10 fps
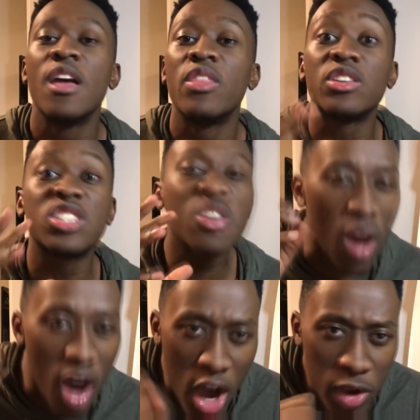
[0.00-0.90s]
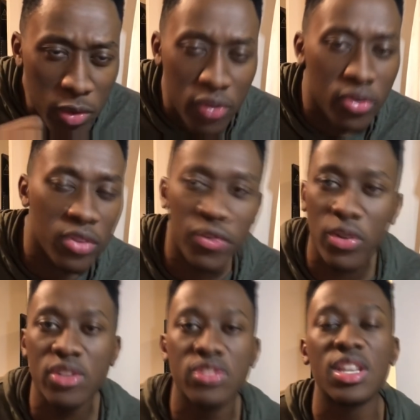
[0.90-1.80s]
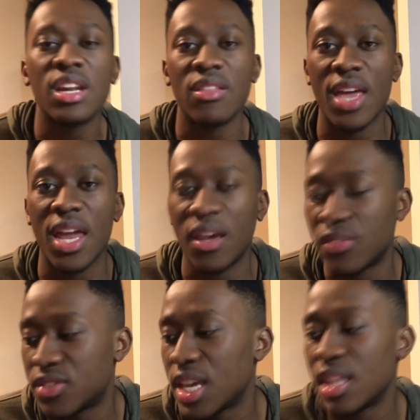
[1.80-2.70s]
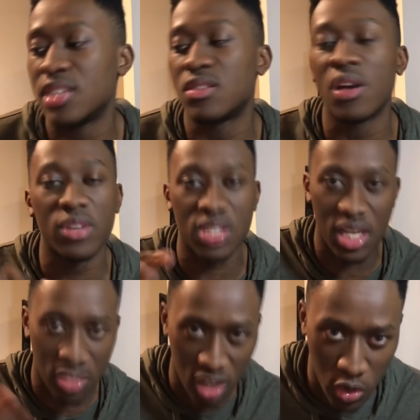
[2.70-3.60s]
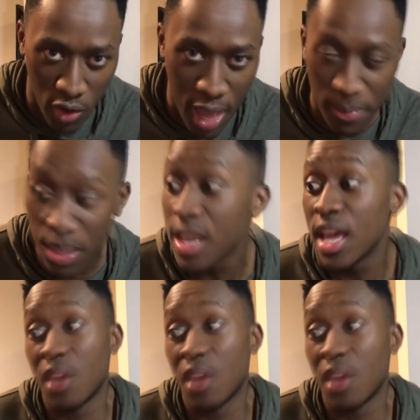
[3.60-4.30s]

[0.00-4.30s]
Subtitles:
They're still hungry for the first seed in the NFC. They still have a chance to grab it.